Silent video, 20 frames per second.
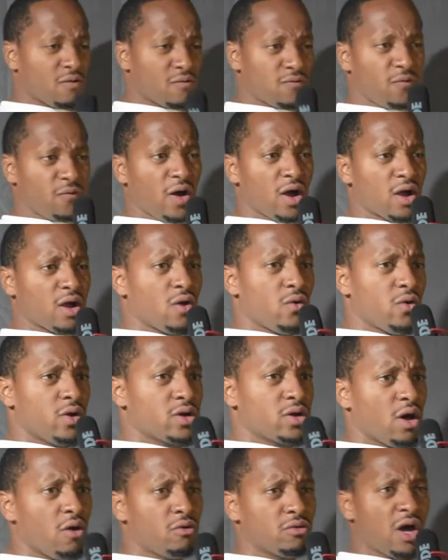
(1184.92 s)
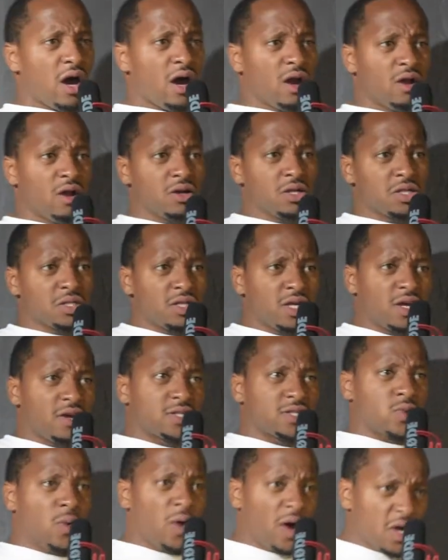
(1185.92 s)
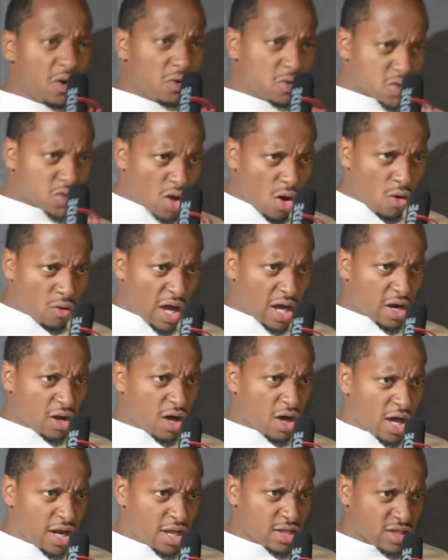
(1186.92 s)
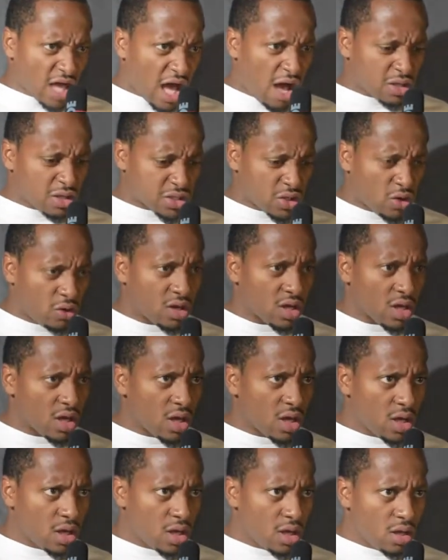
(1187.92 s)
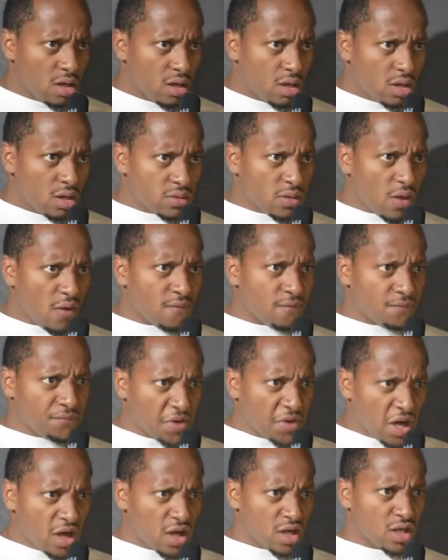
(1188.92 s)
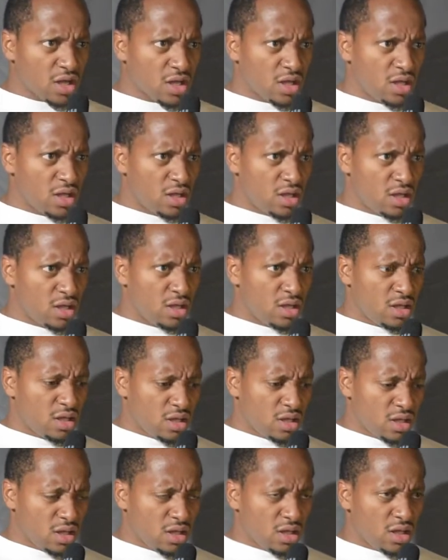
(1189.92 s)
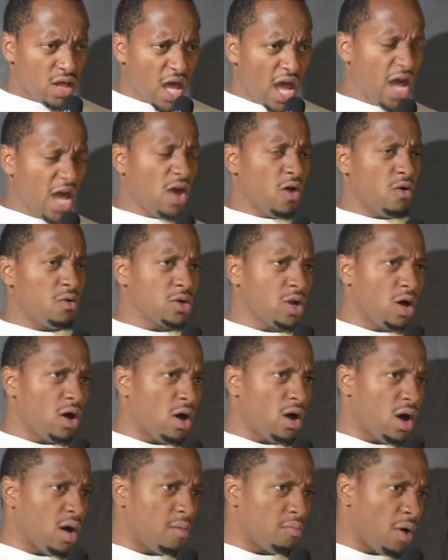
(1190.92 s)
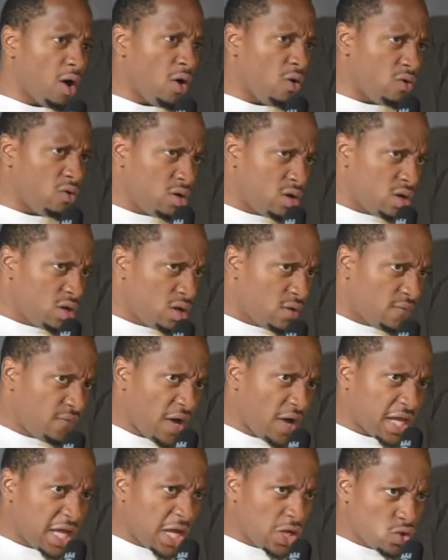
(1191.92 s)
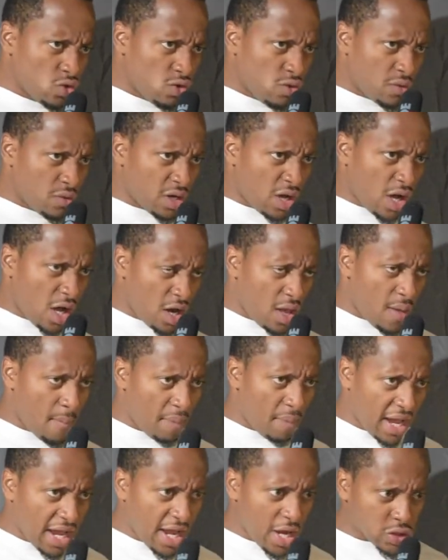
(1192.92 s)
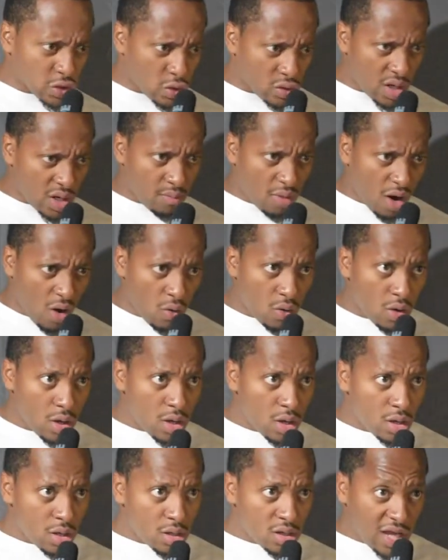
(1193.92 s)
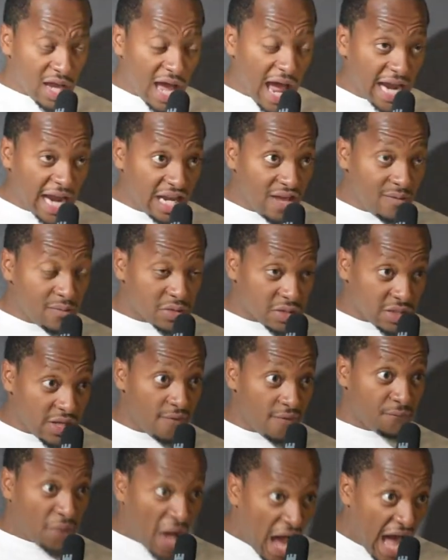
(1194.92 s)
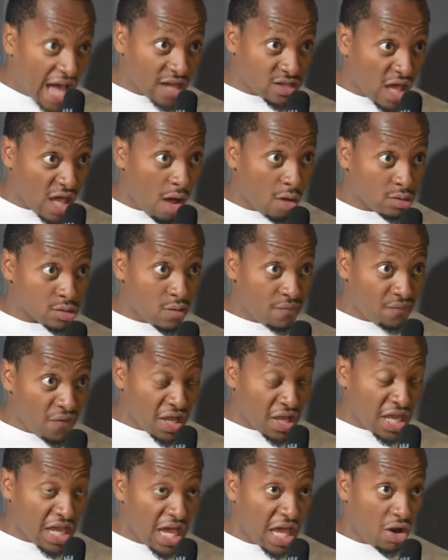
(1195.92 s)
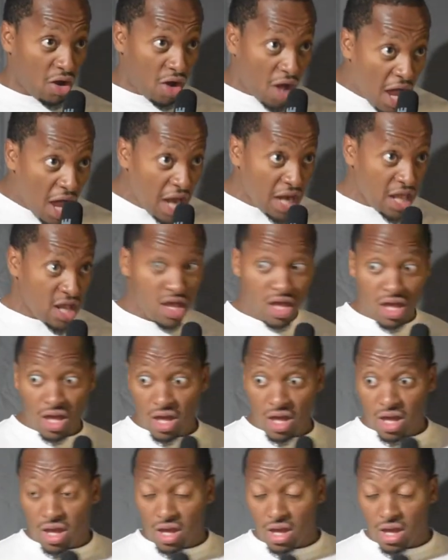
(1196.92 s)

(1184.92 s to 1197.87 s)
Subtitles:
Fuck going on out here? This nigga 12 years old, got 100,000 on him. The fuck? Hell nah, bro. Fuck he doing with 100 bands on him, bro? Nigga, I ain't even seen 5,000. Fuck he got 100?